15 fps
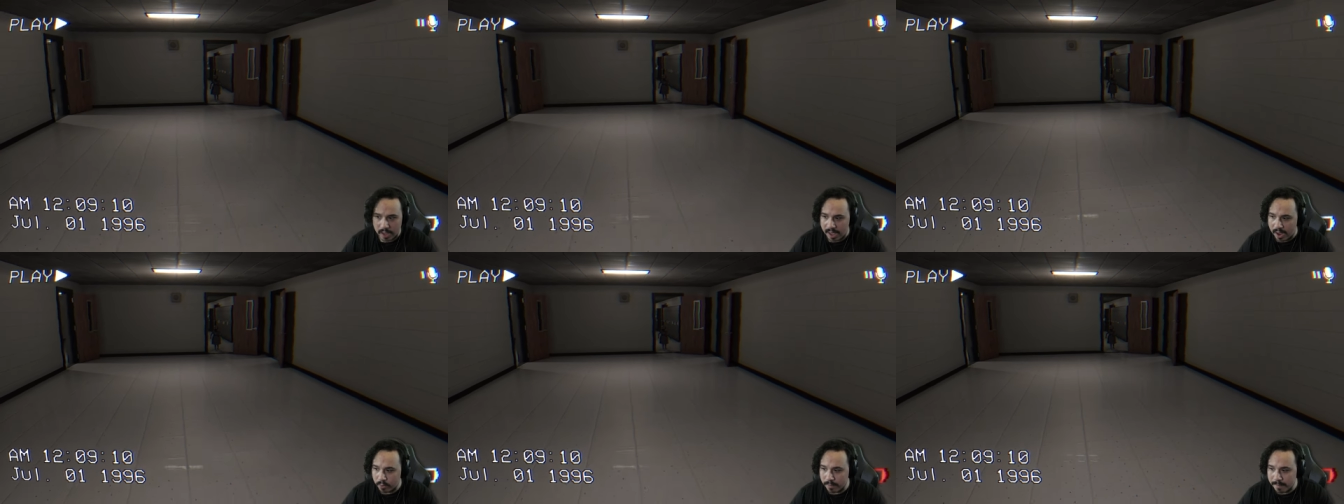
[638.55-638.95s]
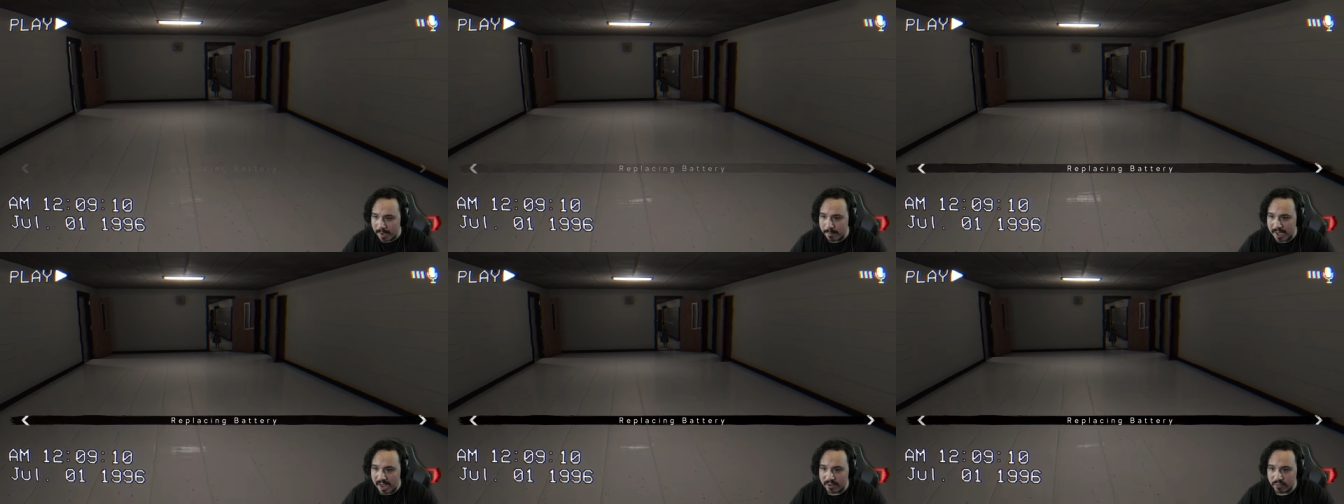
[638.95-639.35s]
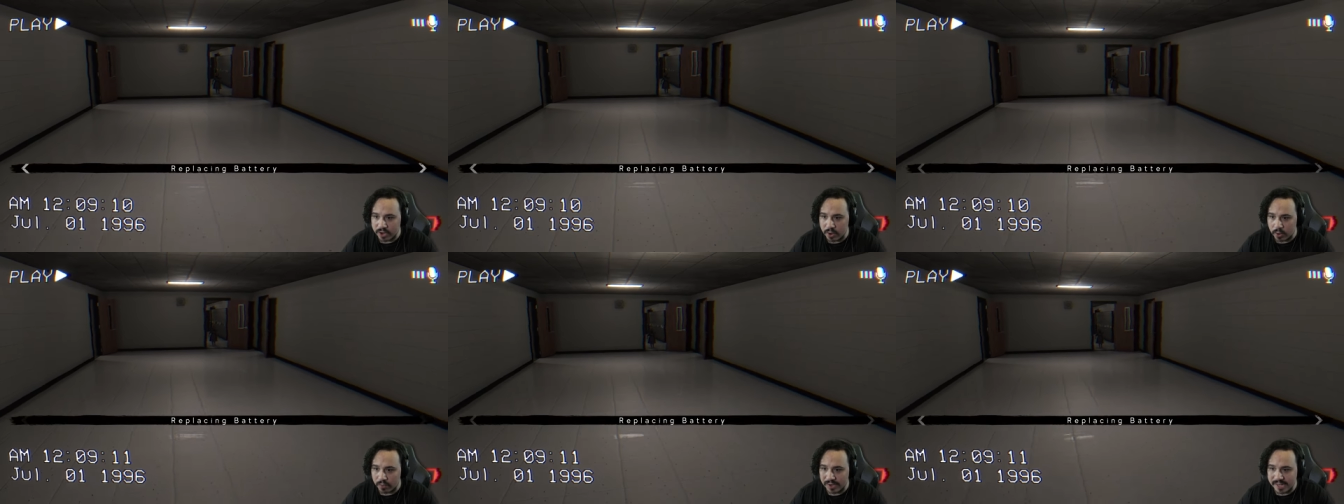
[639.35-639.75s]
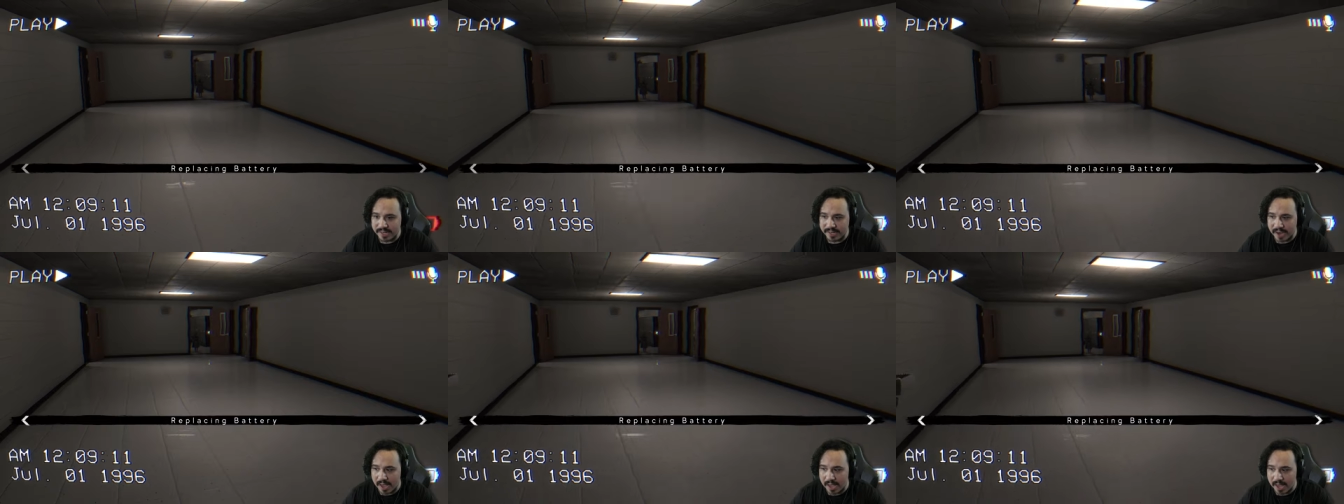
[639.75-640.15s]
How did my battery already
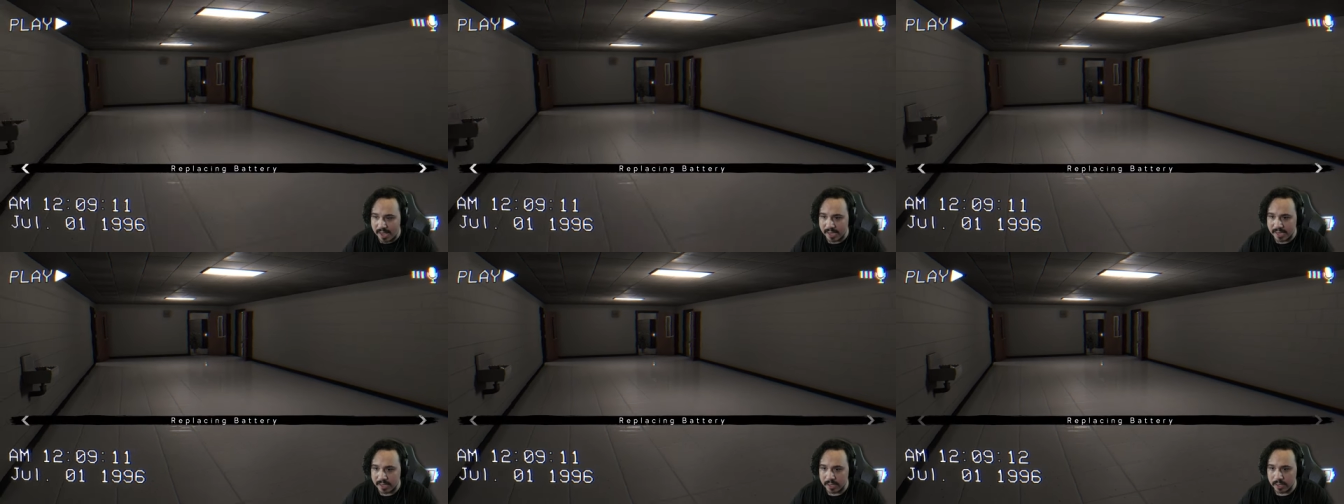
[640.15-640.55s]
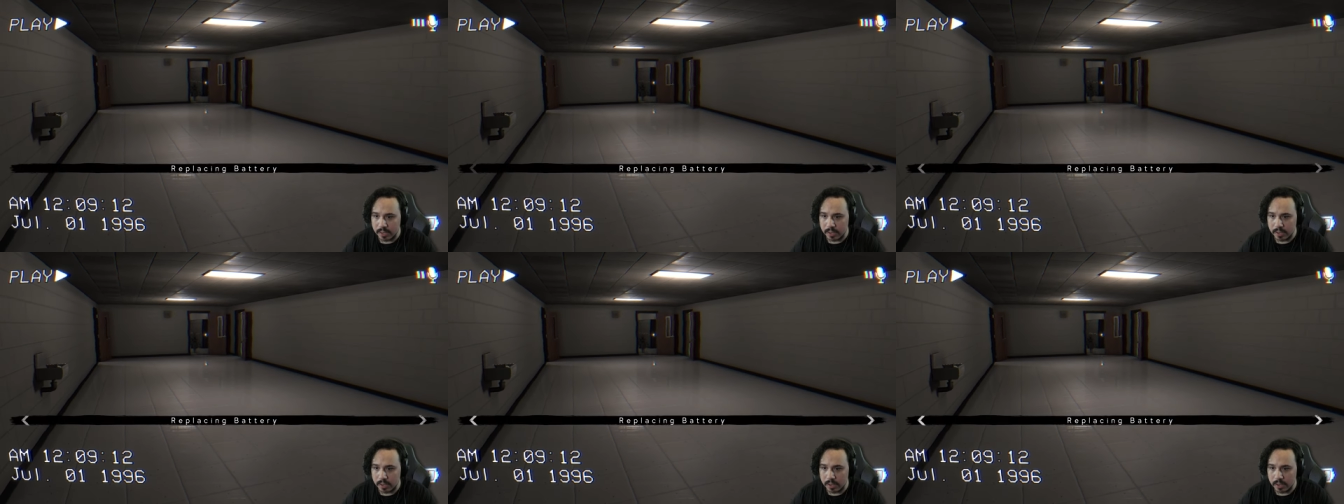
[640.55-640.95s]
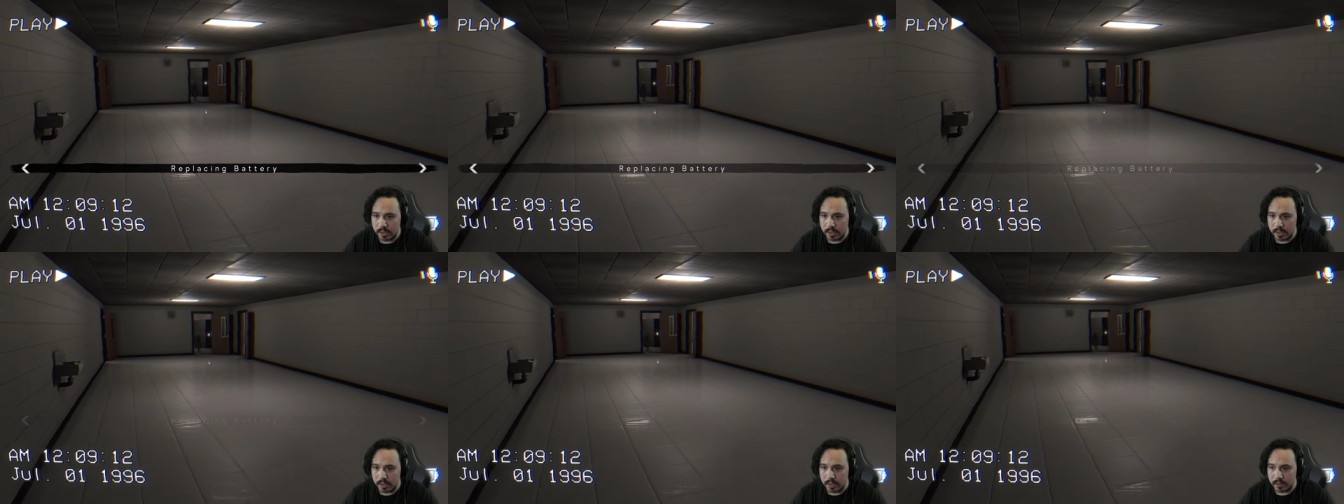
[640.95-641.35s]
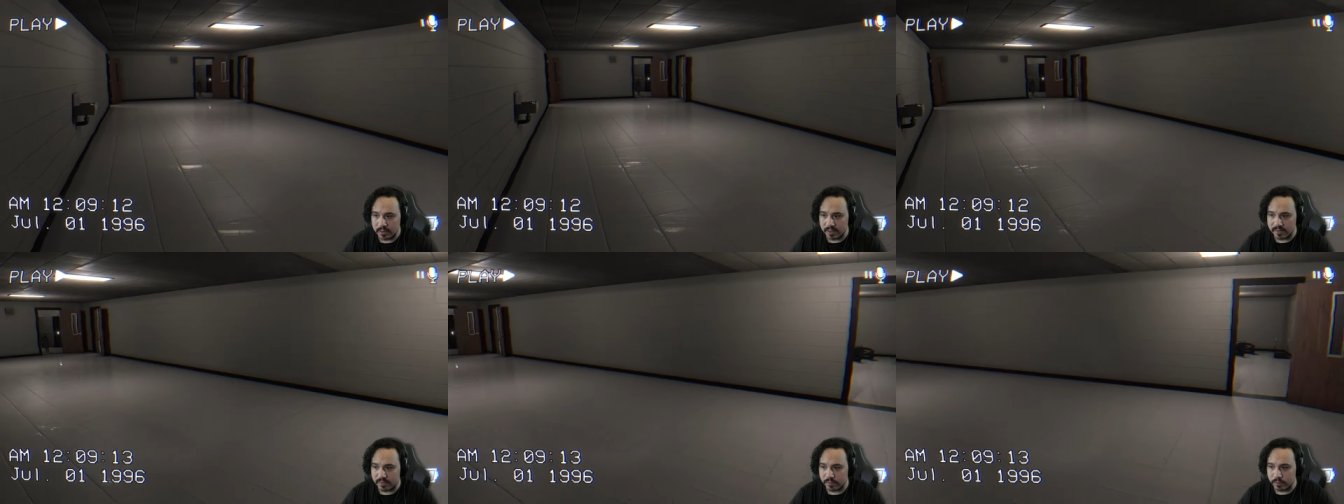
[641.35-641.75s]
die?
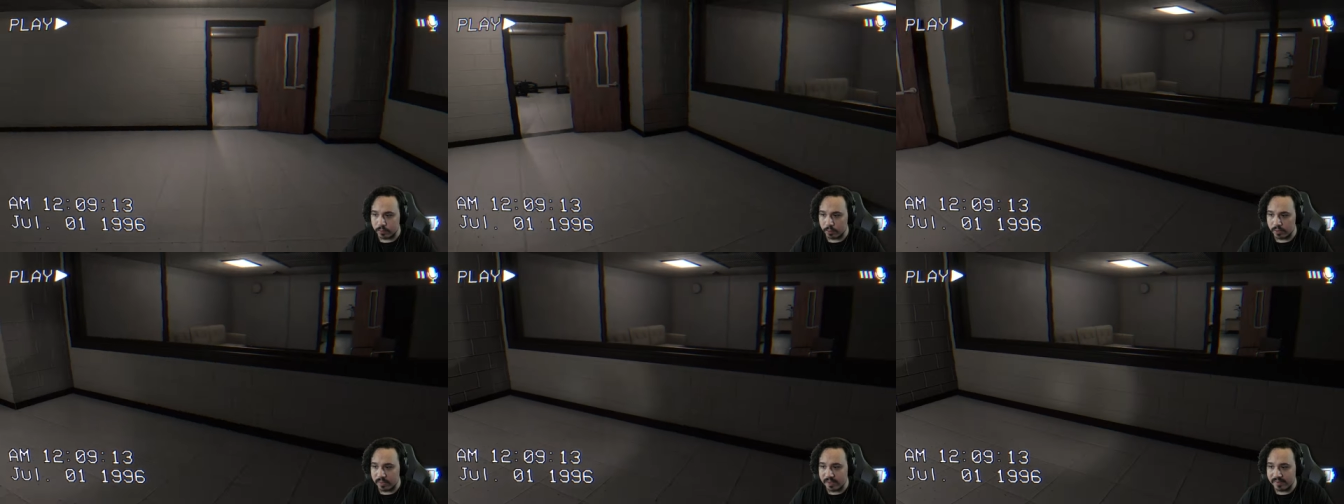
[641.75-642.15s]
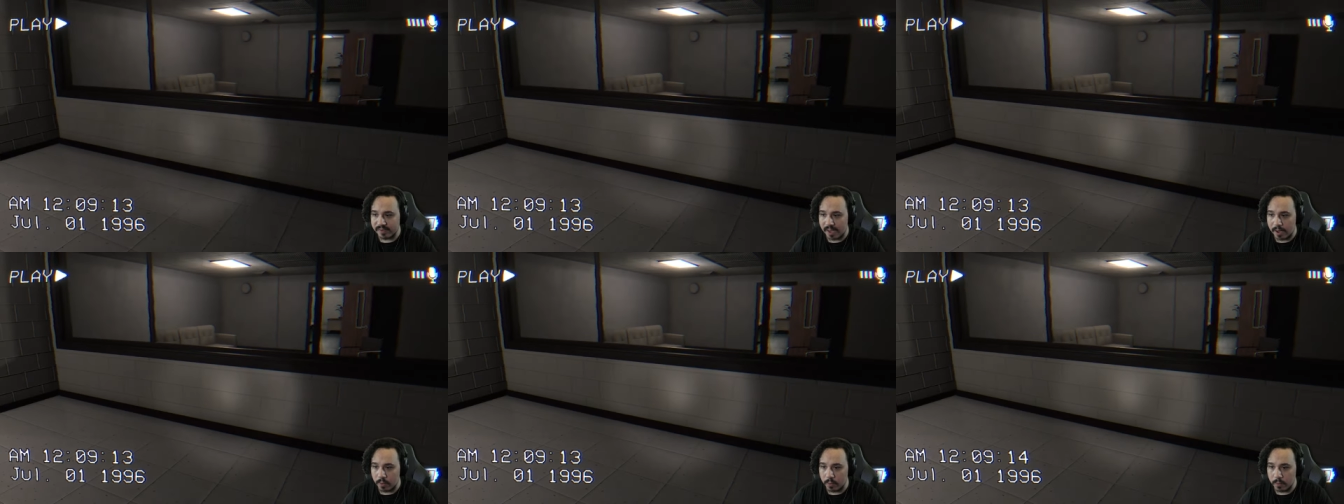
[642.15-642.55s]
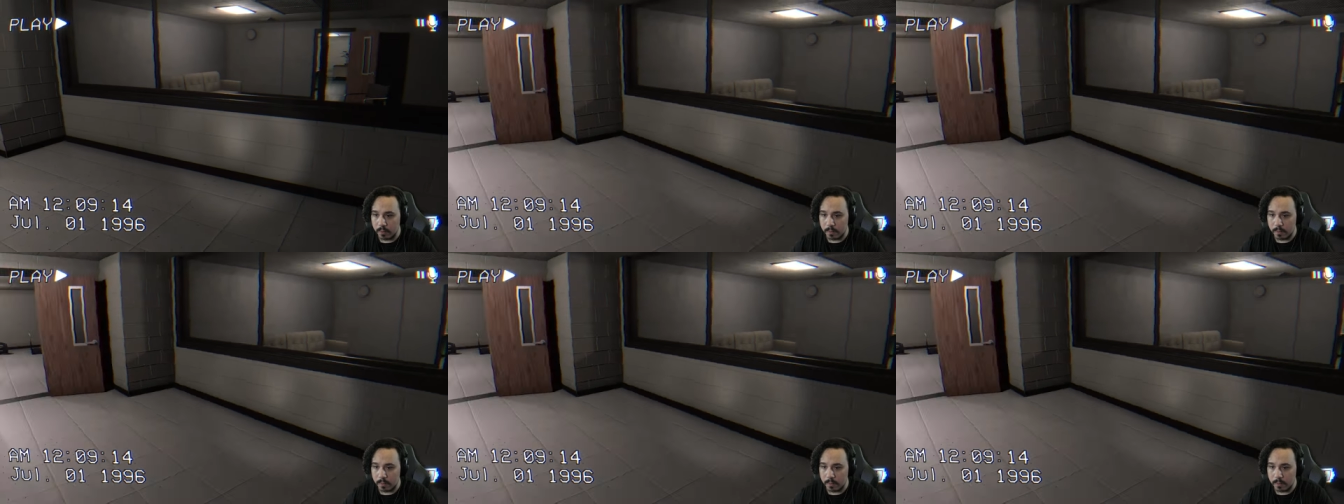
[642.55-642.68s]
Let's lure this out